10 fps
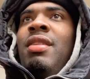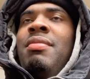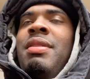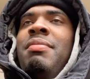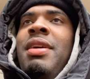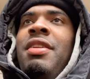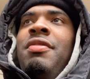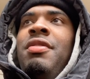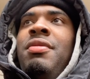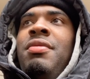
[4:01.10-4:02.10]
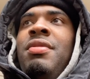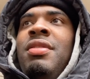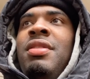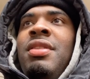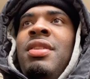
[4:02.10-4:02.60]
But Meadowview
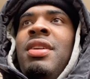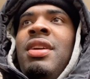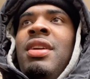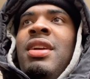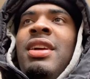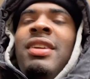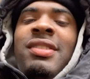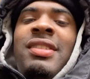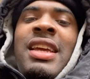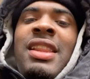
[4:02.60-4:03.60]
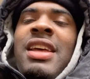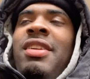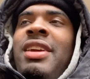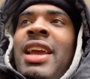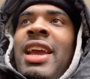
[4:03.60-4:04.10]
is 10 letter
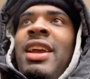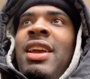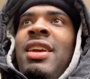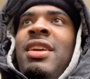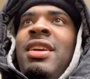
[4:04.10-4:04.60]
gang.